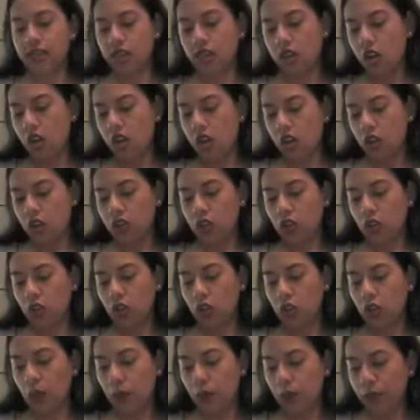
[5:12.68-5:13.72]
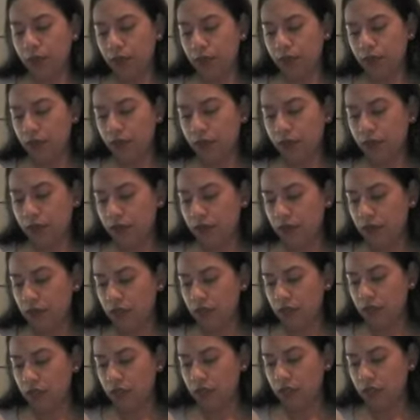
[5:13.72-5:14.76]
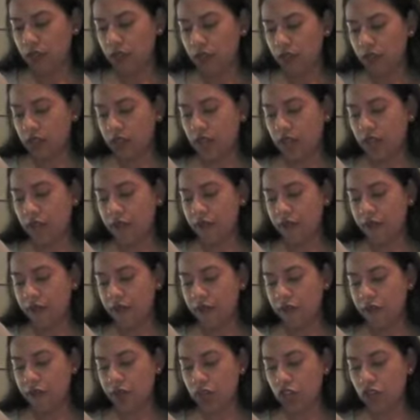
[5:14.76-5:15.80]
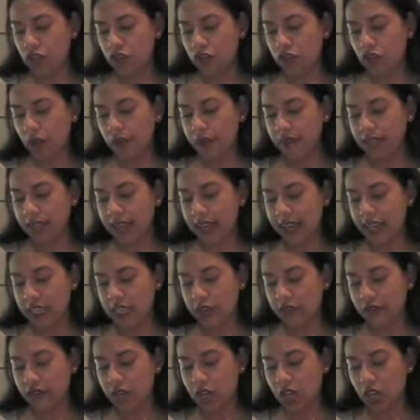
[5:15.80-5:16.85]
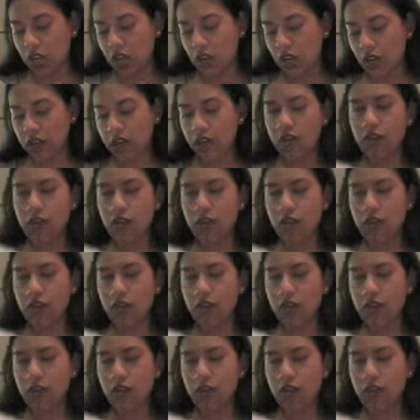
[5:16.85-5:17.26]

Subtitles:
called Global Blue. Sign up for free, shop tax-free card,